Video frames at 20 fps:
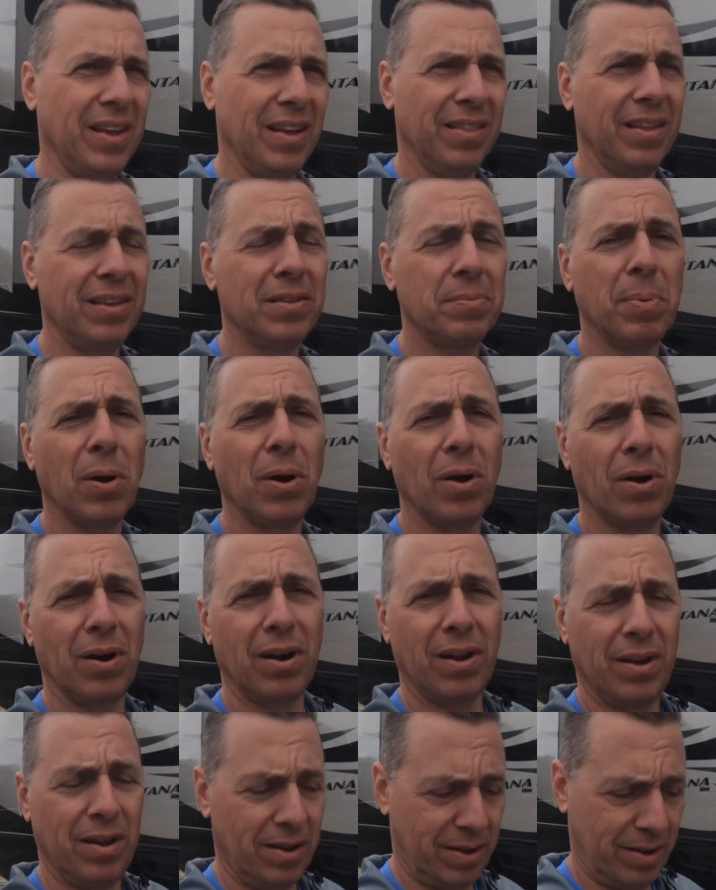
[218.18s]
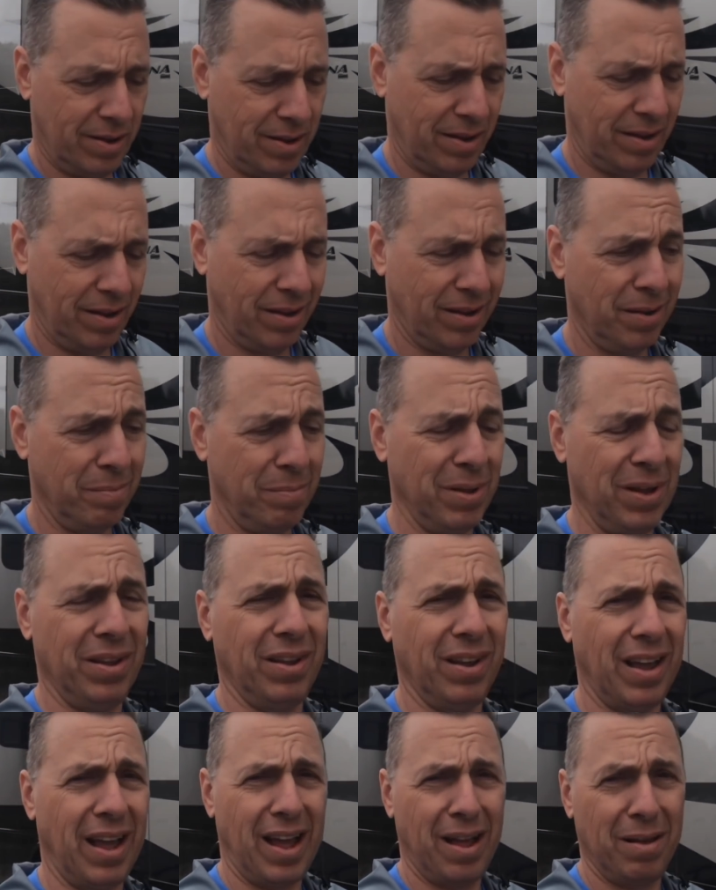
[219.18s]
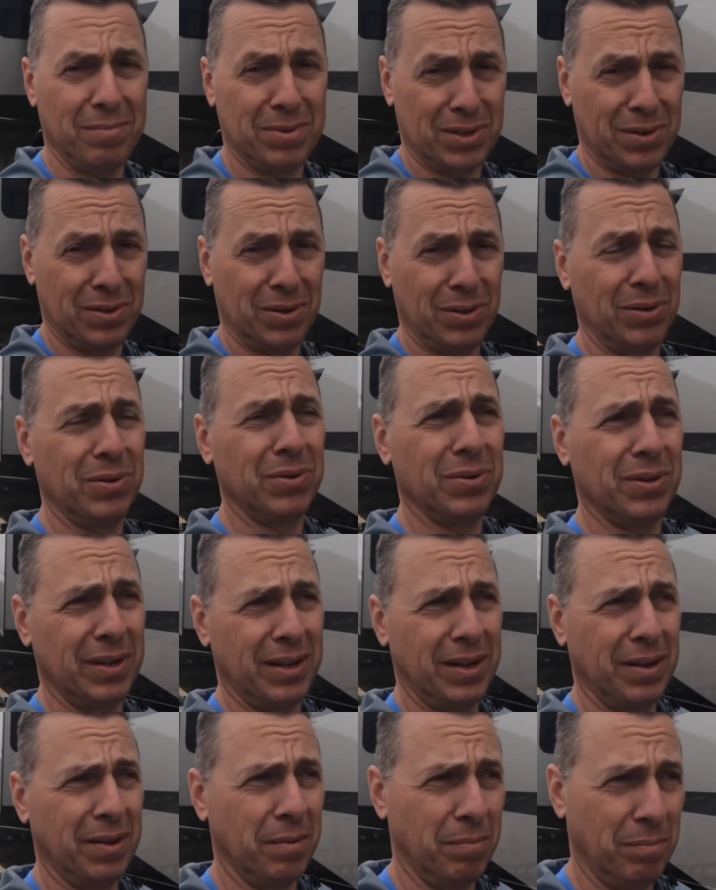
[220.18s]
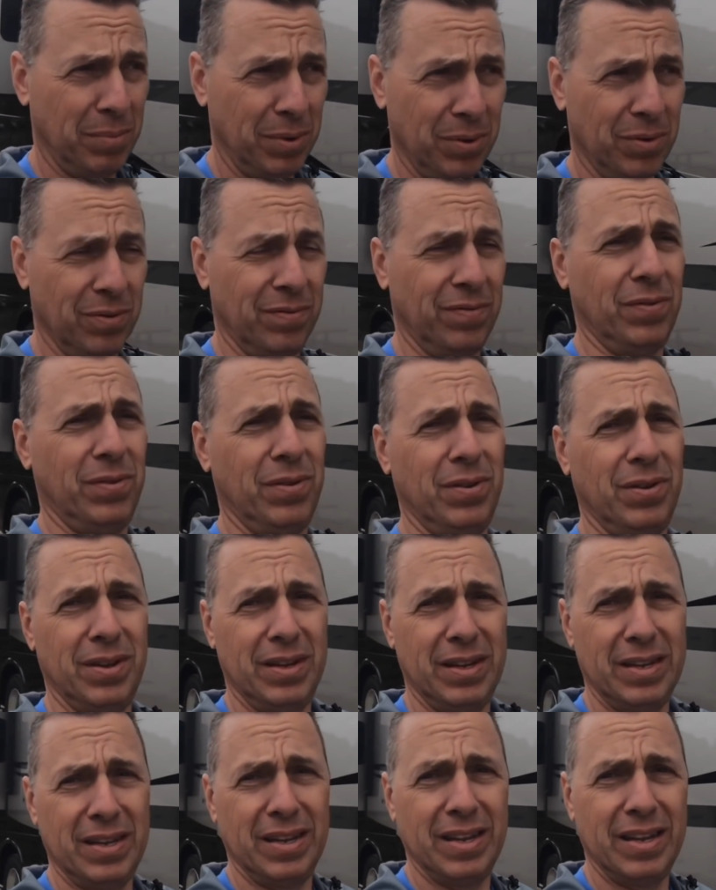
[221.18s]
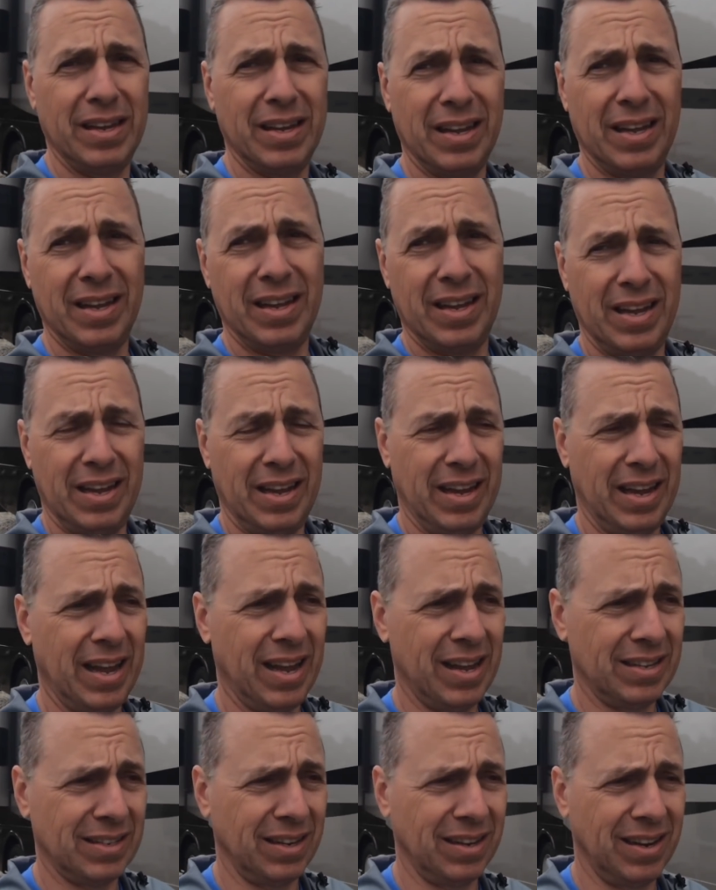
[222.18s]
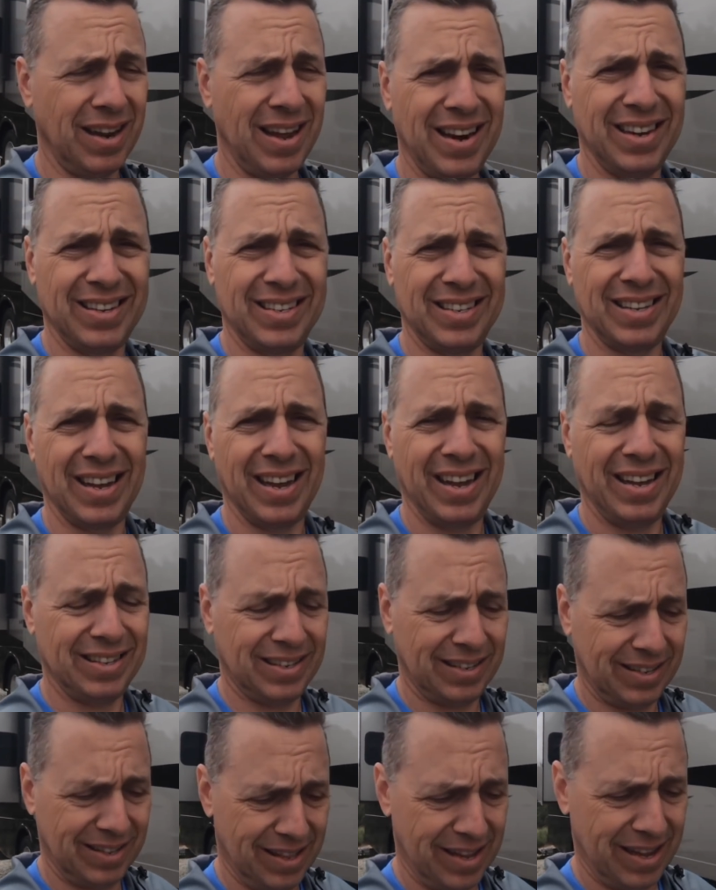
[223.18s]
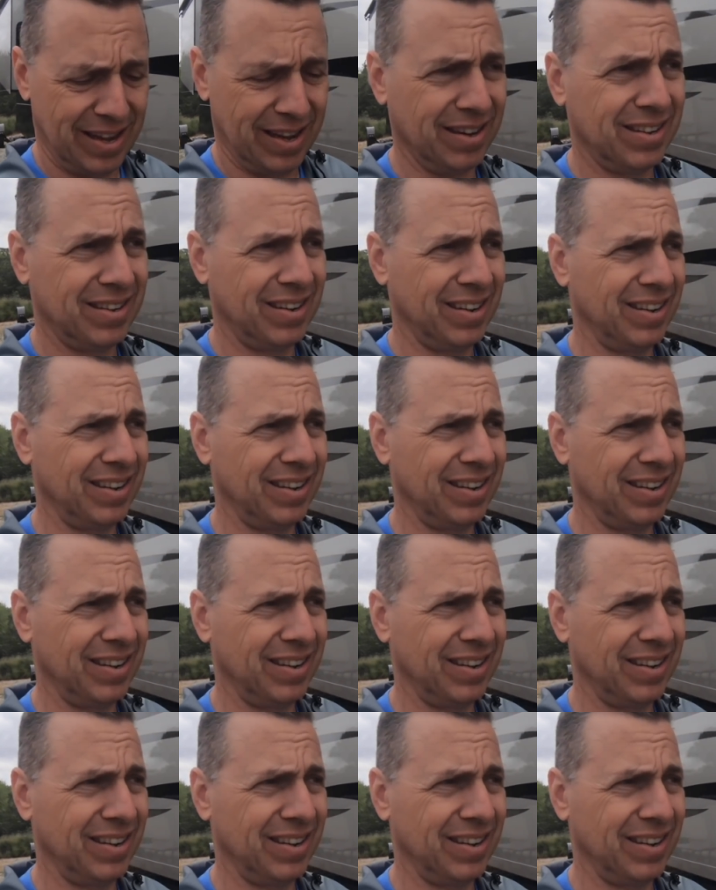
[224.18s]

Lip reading: This park should be absolutely beautiful. It has a lot of sites that